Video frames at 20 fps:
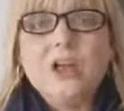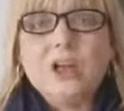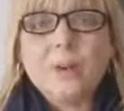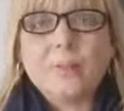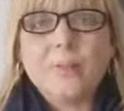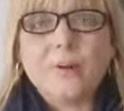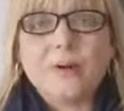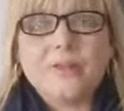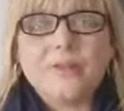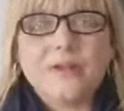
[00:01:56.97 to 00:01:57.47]

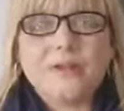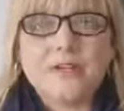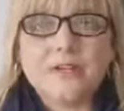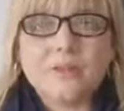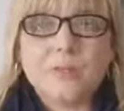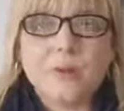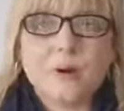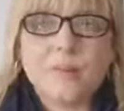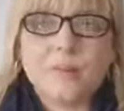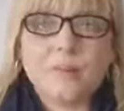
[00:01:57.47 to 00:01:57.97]
but there is
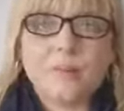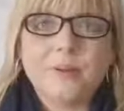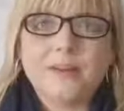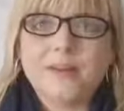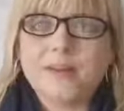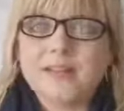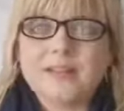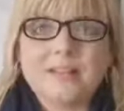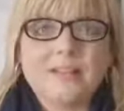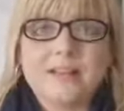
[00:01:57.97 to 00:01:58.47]

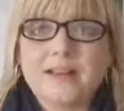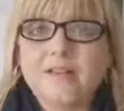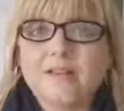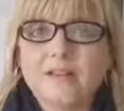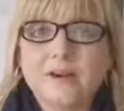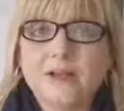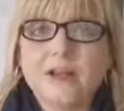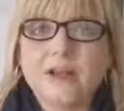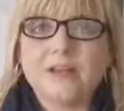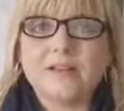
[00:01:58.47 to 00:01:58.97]
probably
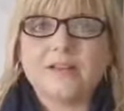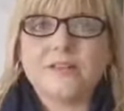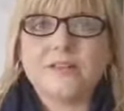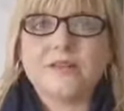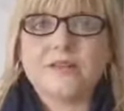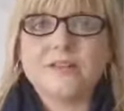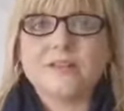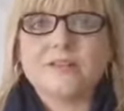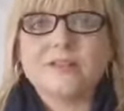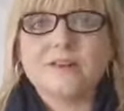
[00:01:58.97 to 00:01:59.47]
several
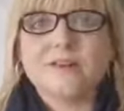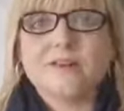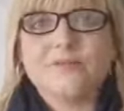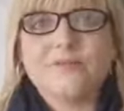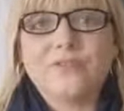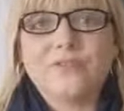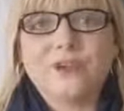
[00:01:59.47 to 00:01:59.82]
hundreds of the